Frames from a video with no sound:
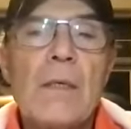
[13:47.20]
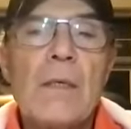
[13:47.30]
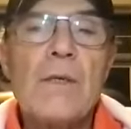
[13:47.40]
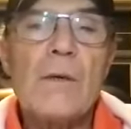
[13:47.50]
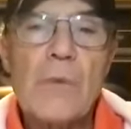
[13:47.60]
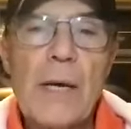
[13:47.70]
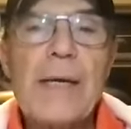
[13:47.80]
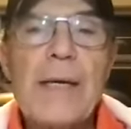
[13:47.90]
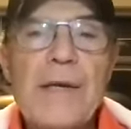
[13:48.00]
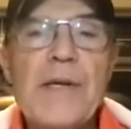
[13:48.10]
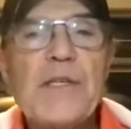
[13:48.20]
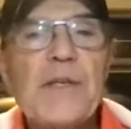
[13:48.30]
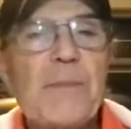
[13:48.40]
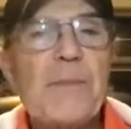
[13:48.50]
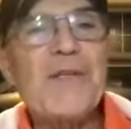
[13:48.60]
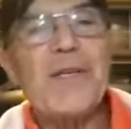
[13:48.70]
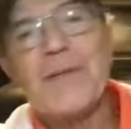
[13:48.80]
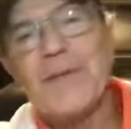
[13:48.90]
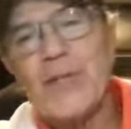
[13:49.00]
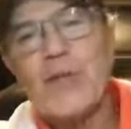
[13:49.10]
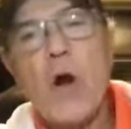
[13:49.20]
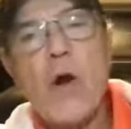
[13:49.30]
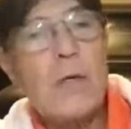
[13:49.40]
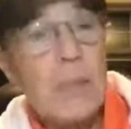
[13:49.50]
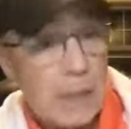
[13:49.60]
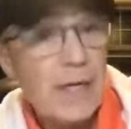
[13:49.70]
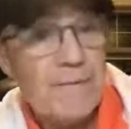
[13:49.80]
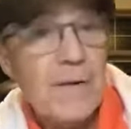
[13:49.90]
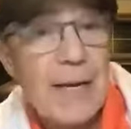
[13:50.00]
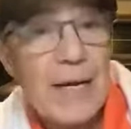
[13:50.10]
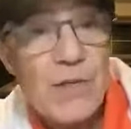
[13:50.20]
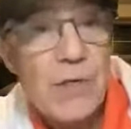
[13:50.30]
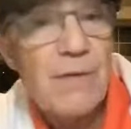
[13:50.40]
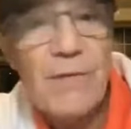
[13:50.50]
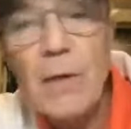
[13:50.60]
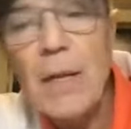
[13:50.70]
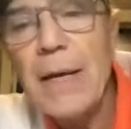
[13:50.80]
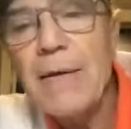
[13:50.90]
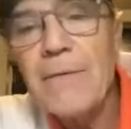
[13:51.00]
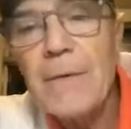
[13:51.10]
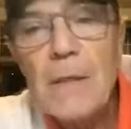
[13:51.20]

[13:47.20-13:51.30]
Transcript: So rugged anticipation, strong clarification of your life,